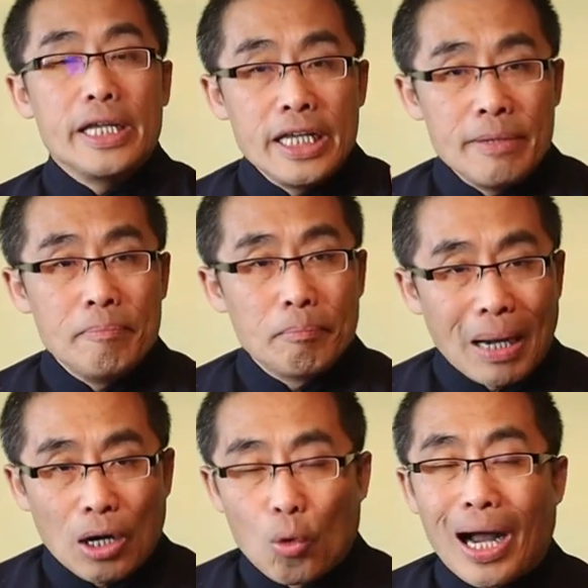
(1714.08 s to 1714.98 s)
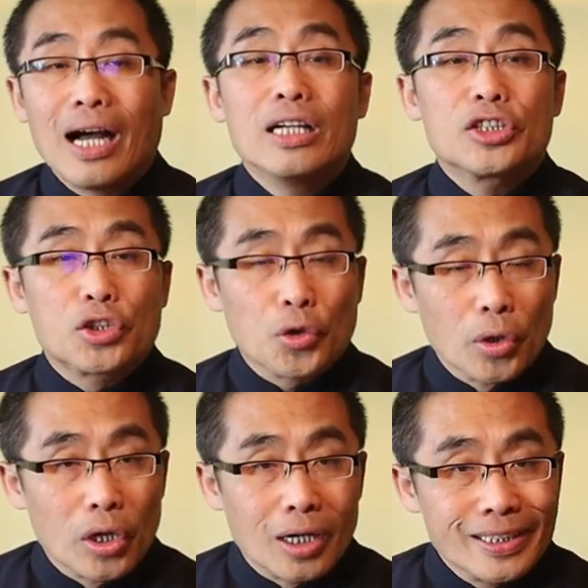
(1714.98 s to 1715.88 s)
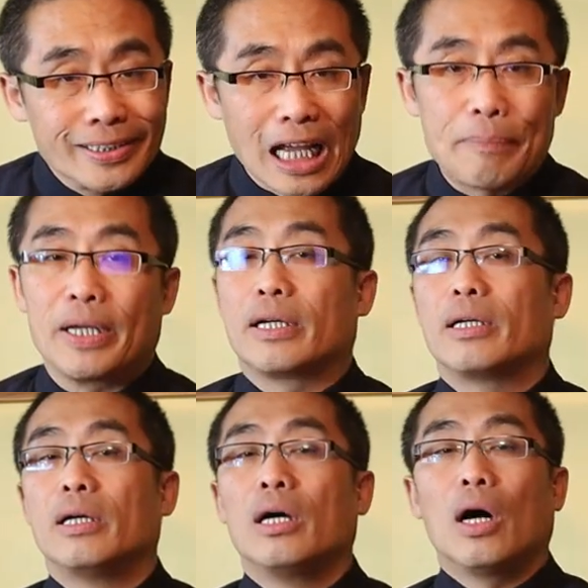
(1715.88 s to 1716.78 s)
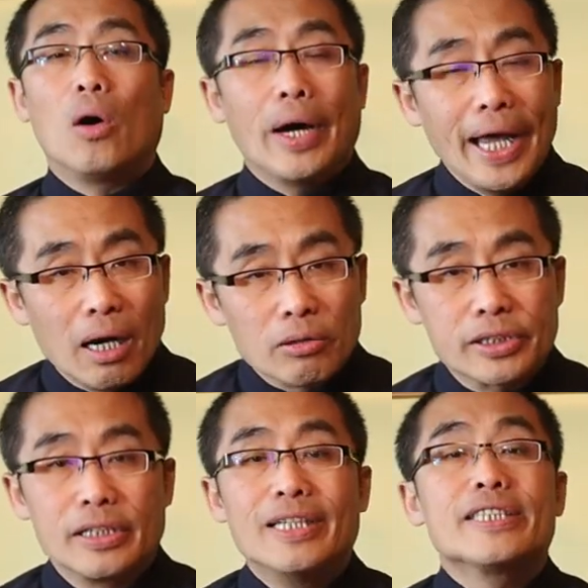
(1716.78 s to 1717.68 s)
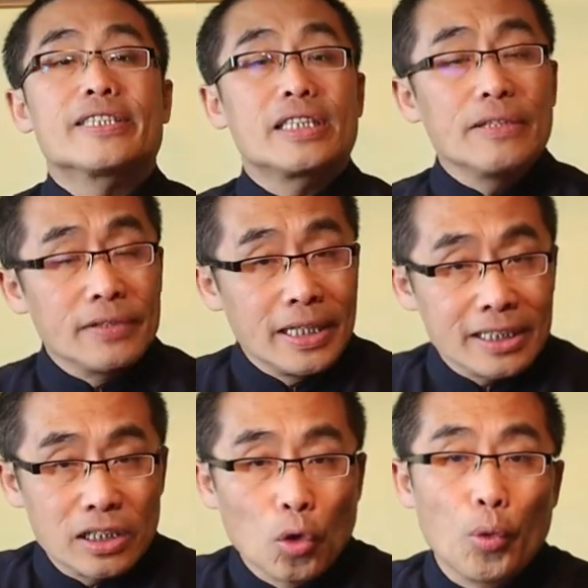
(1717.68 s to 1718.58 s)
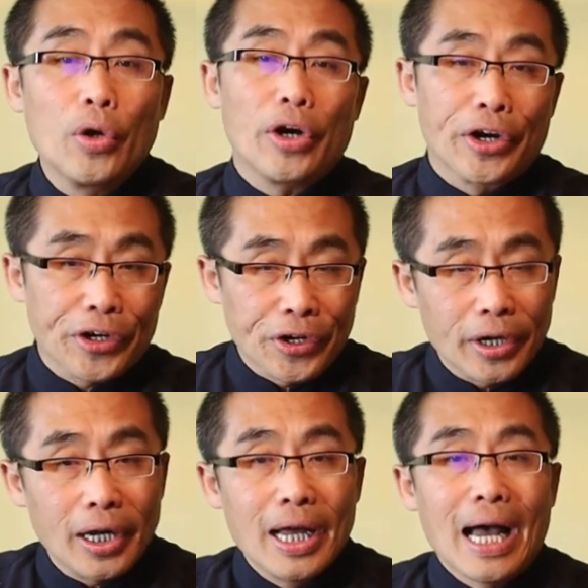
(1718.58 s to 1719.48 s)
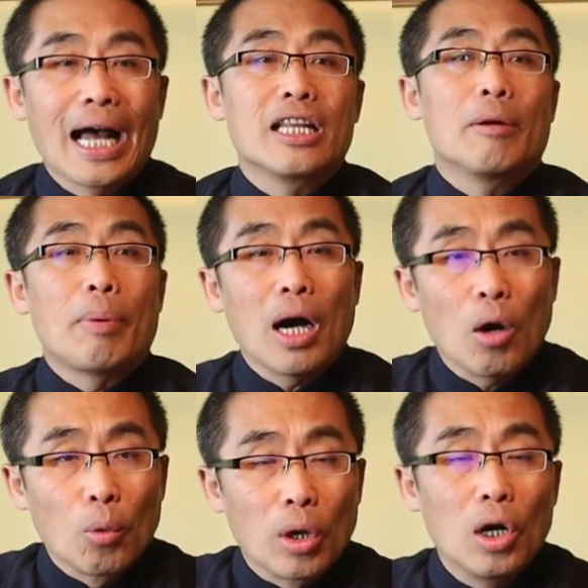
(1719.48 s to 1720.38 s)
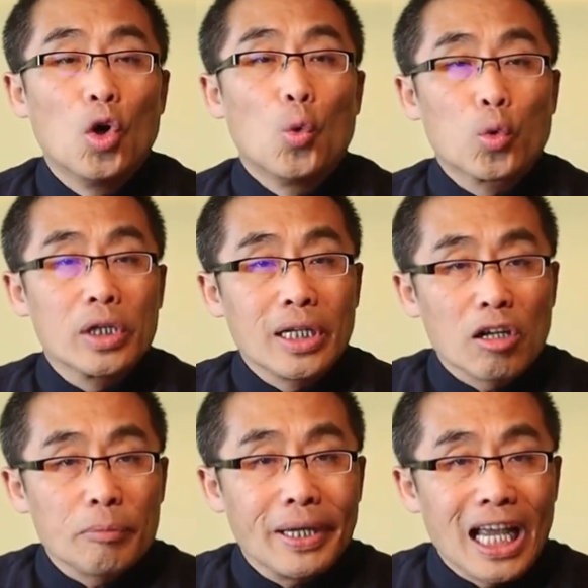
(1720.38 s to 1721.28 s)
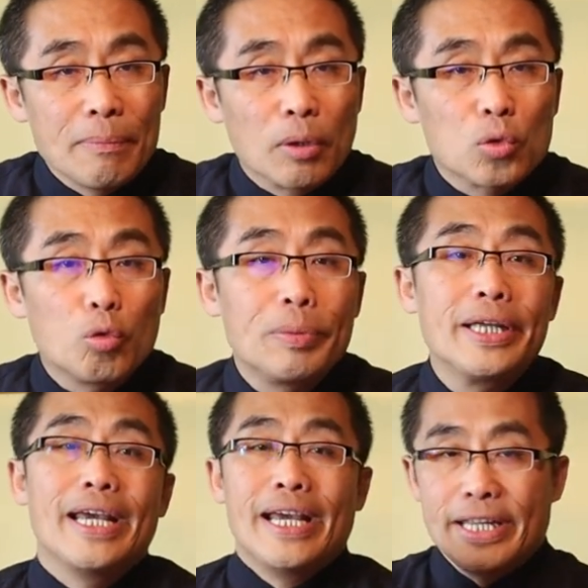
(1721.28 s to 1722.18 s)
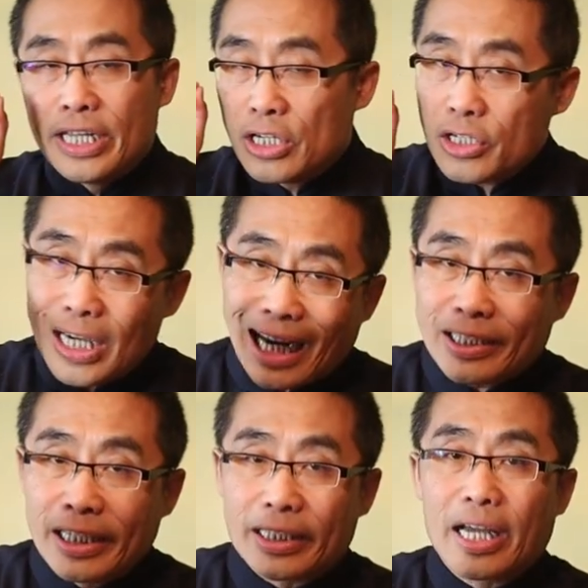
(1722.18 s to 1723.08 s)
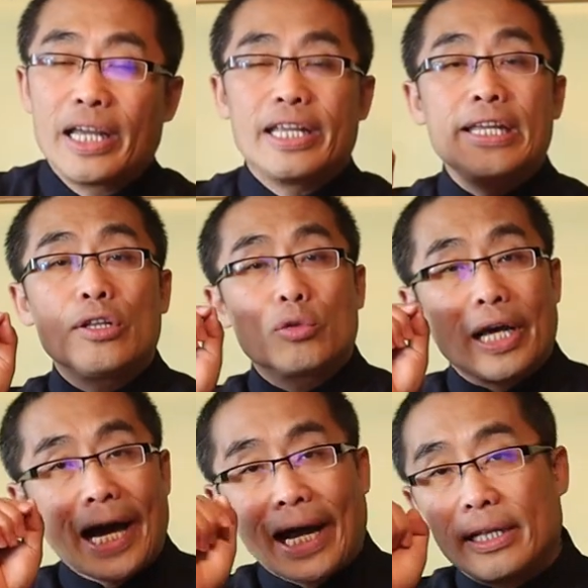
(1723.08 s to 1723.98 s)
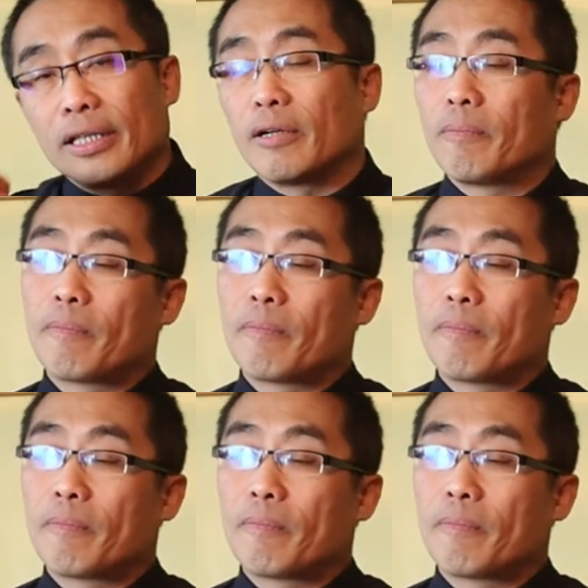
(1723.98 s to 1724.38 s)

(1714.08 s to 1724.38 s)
in Ba Gua circular stepping, or else stiffness will occur and the power would not be able to be injected into the hand.